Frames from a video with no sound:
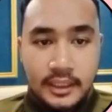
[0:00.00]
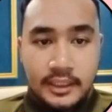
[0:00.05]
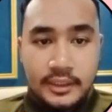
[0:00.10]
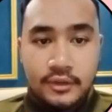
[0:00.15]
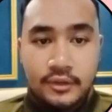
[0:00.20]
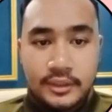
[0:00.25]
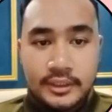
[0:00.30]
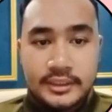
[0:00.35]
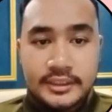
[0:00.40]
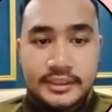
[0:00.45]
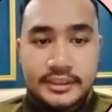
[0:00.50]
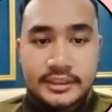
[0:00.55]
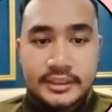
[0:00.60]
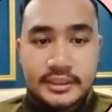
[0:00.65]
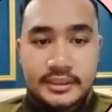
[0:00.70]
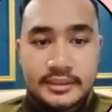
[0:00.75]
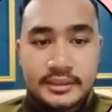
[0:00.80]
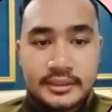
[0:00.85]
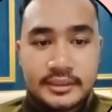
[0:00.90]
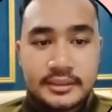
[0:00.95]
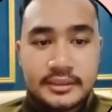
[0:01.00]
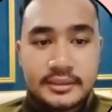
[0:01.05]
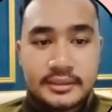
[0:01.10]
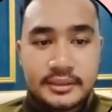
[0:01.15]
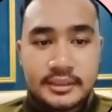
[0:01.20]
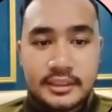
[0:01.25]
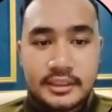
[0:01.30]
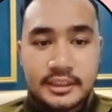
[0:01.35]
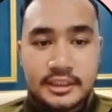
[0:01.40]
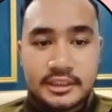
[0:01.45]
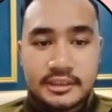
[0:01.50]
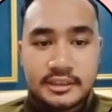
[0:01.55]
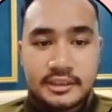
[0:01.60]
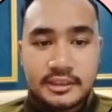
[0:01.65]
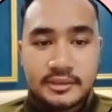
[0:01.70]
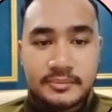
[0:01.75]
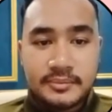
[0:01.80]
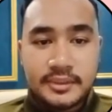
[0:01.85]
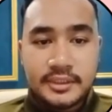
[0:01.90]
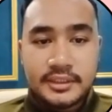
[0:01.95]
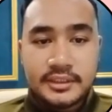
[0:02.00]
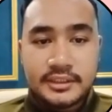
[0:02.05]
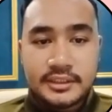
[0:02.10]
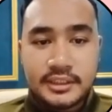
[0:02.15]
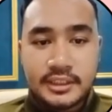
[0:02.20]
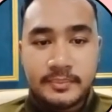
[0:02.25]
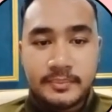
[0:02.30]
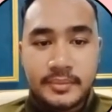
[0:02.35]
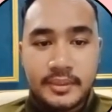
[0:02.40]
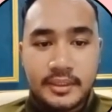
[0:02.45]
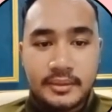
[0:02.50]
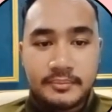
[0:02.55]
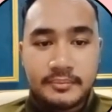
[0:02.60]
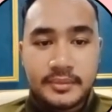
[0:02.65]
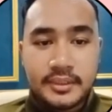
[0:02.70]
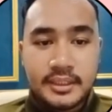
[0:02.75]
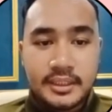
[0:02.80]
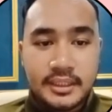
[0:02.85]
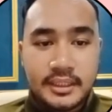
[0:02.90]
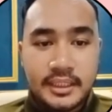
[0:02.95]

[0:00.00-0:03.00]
The organization shall establish, implement,